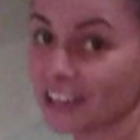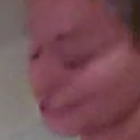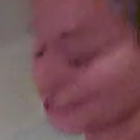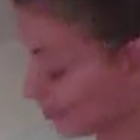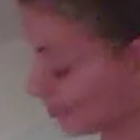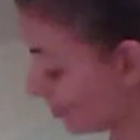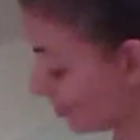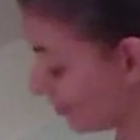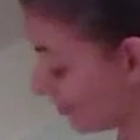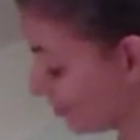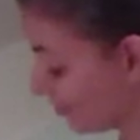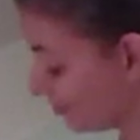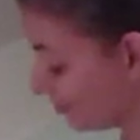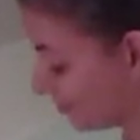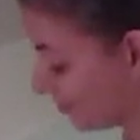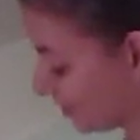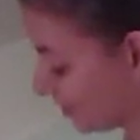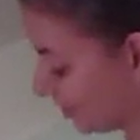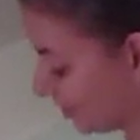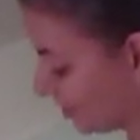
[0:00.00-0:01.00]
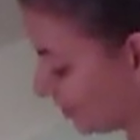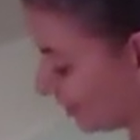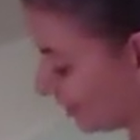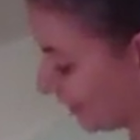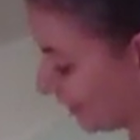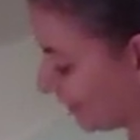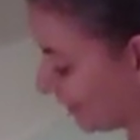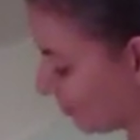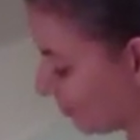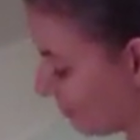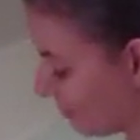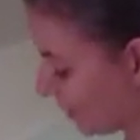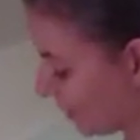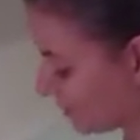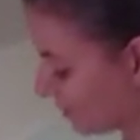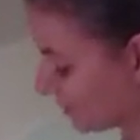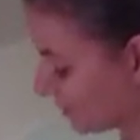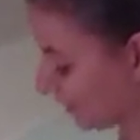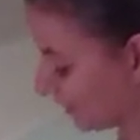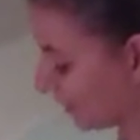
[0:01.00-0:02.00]
So traditionally
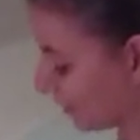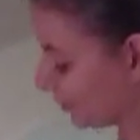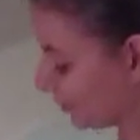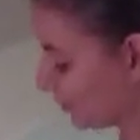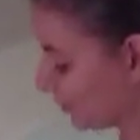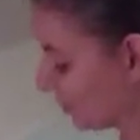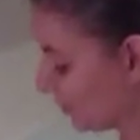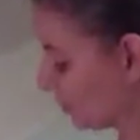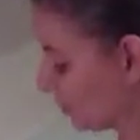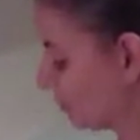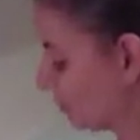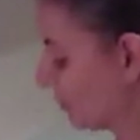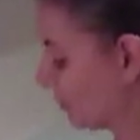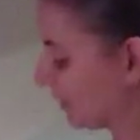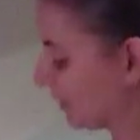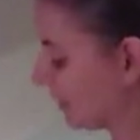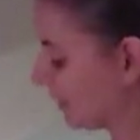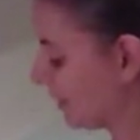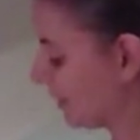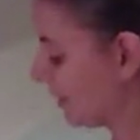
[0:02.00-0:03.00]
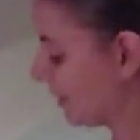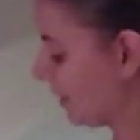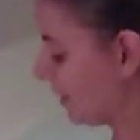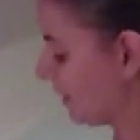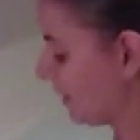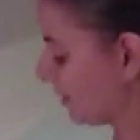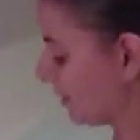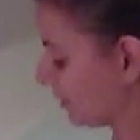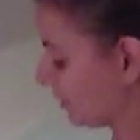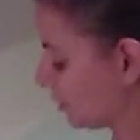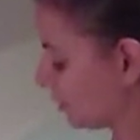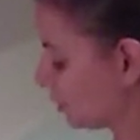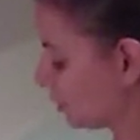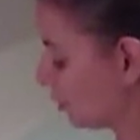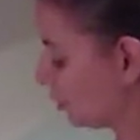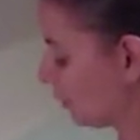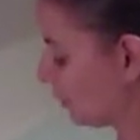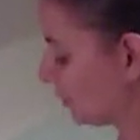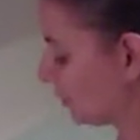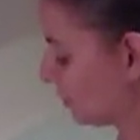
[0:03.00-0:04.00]
baked potatoes would be
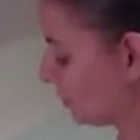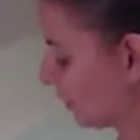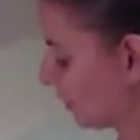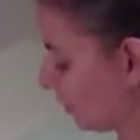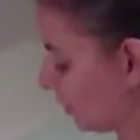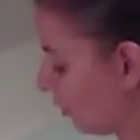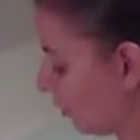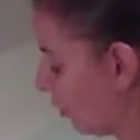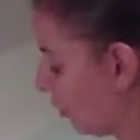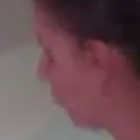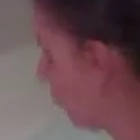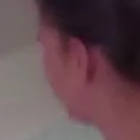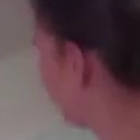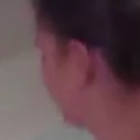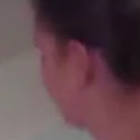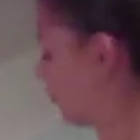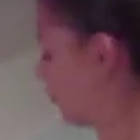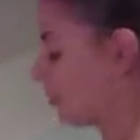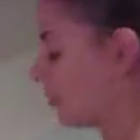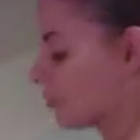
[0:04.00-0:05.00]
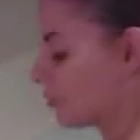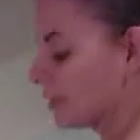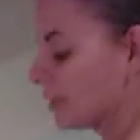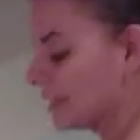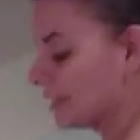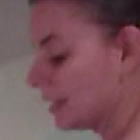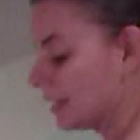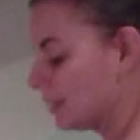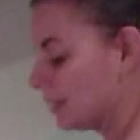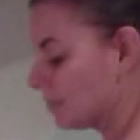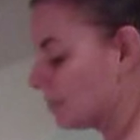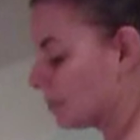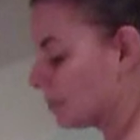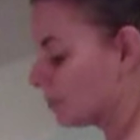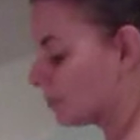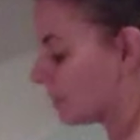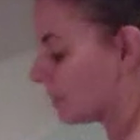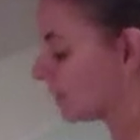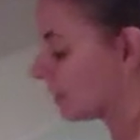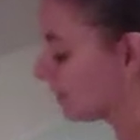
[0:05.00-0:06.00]
served with a whole lot of cream
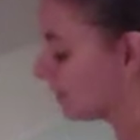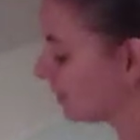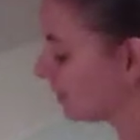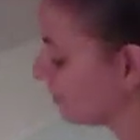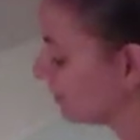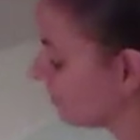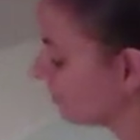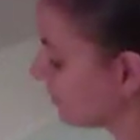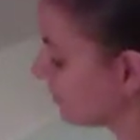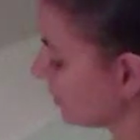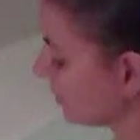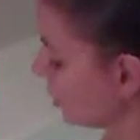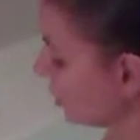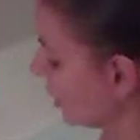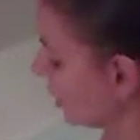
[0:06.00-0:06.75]
and butter and